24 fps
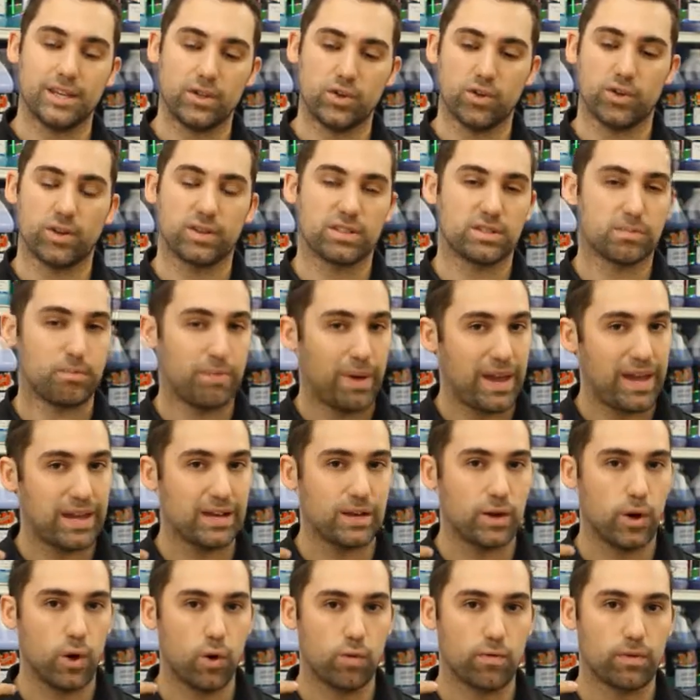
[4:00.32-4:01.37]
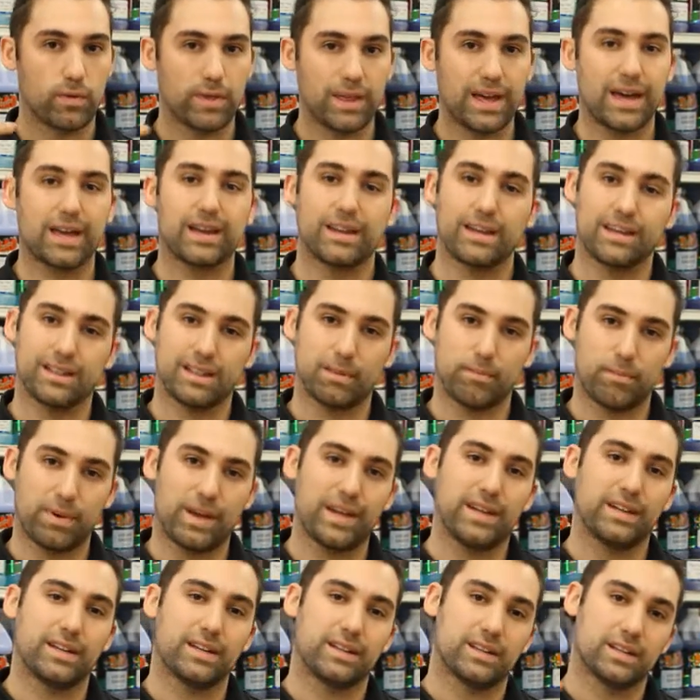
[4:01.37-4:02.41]
can paint over that, and the
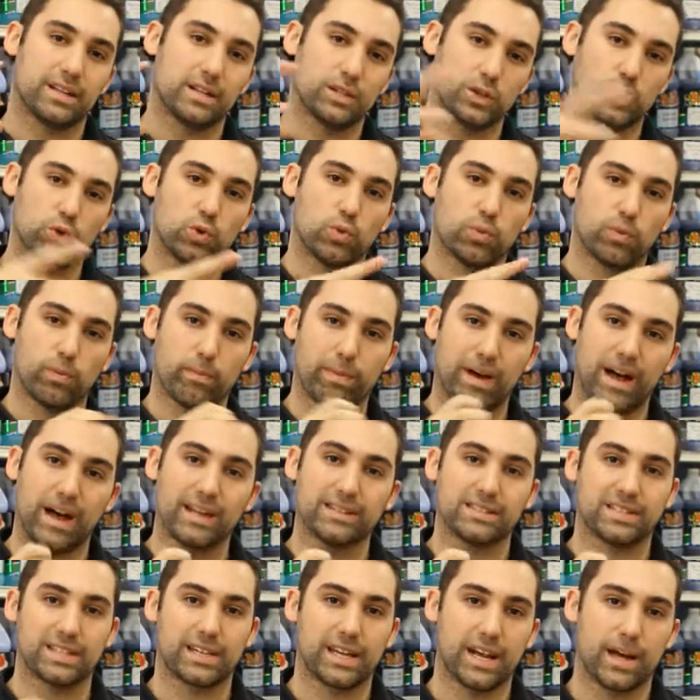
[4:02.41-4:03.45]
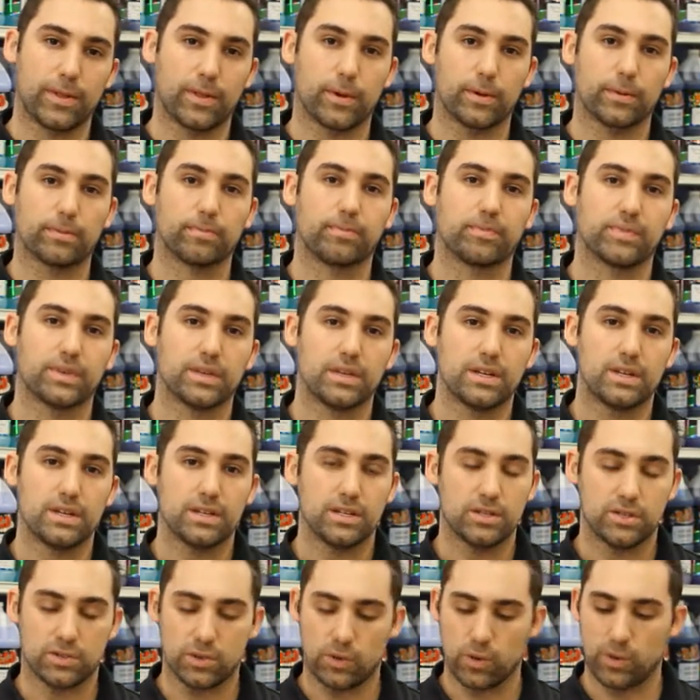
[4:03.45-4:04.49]
paint and the glue will bond together.
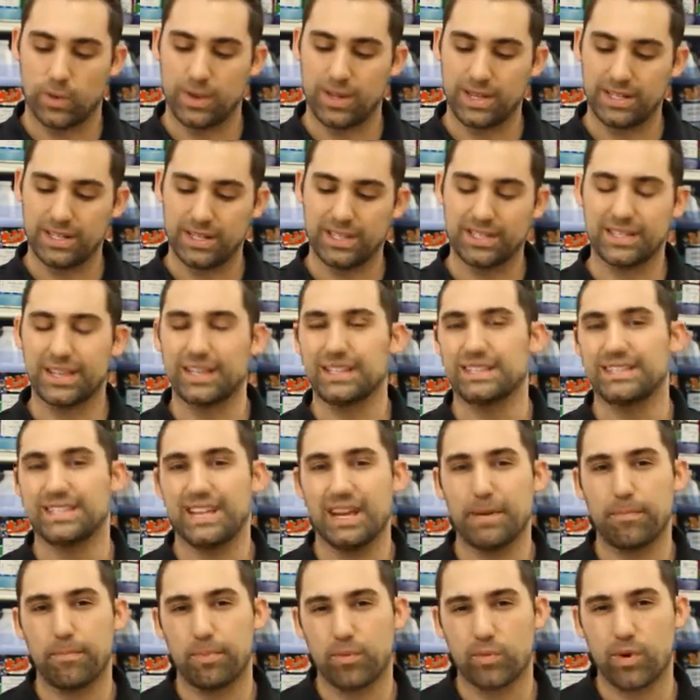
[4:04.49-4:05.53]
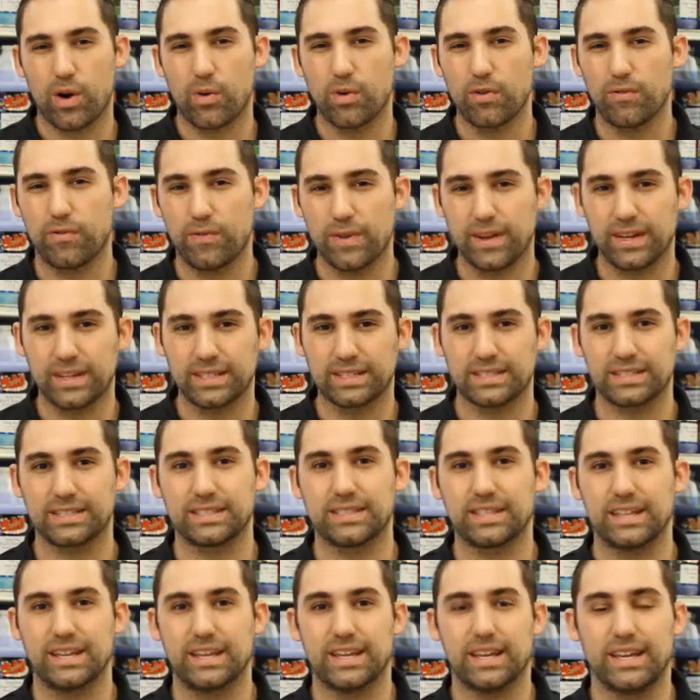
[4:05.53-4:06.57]
So this is a temporary fix.
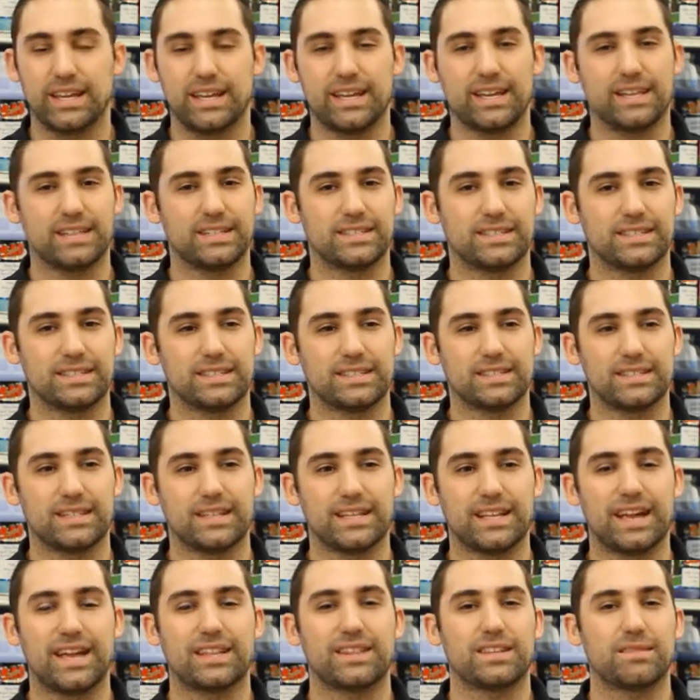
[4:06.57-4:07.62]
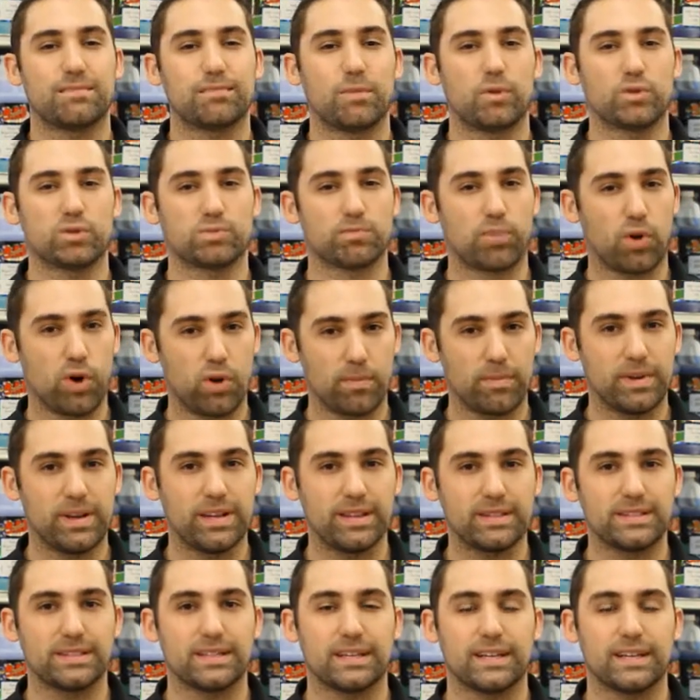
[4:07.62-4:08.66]
It's not the most permanent.